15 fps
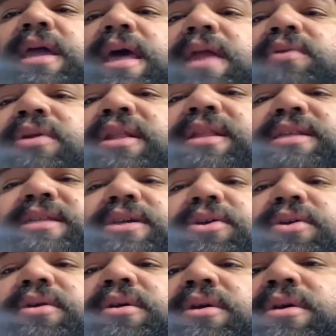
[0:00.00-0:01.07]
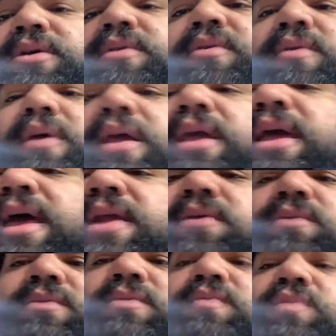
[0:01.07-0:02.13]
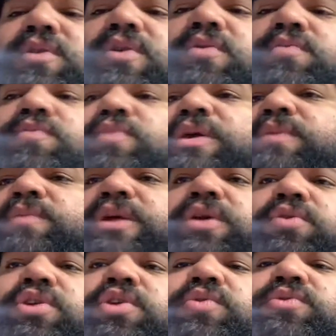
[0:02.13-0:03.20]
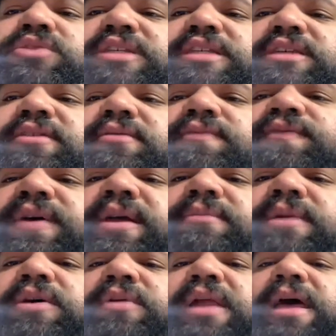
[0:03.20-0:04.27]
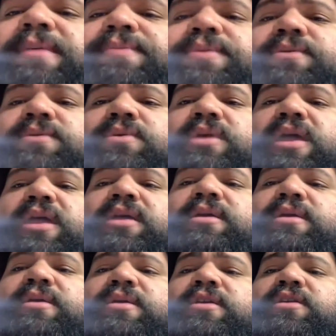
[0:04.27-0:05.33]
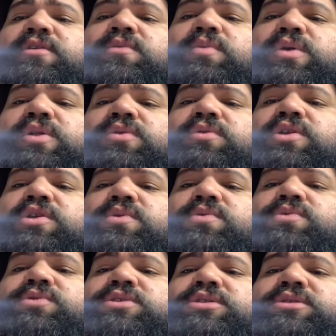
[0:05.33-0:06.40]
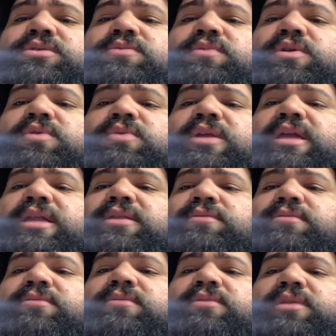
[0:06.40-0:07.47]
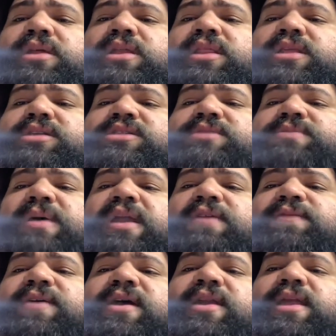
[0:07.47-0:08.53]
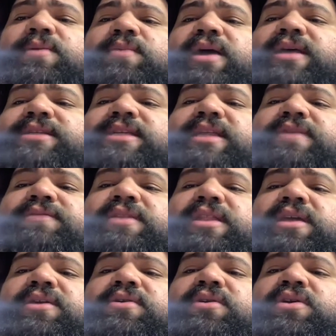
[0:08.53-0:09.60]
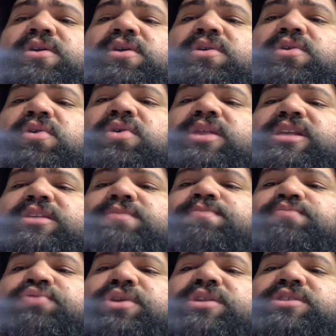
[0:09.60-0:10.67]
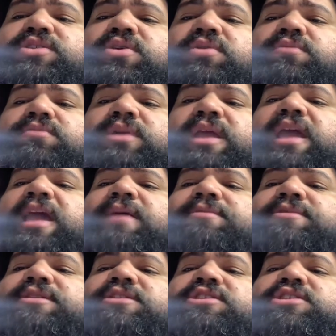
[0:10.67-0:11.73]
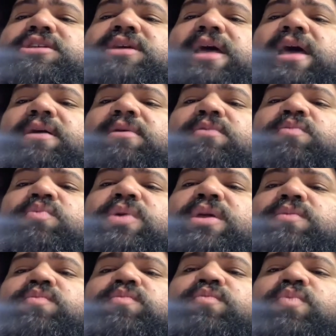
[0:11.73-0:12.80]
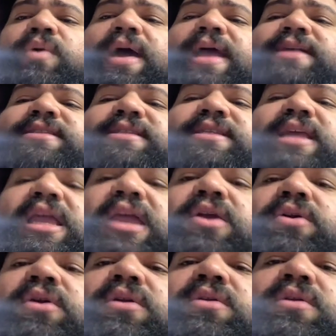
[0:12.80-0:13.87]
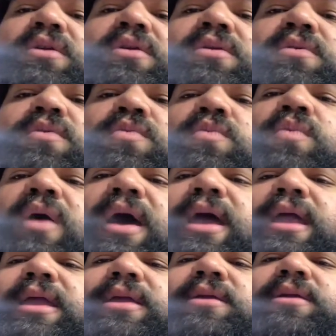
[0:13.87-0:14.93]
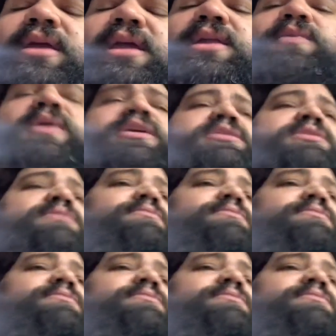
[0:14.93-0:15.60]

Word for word: i don't need this here okay i don't you know we, we don't use this fucking mail app okay we don't use we don't need none of this spotify like why is it even there all these pre-installed games and shit I, we why is this here why anyways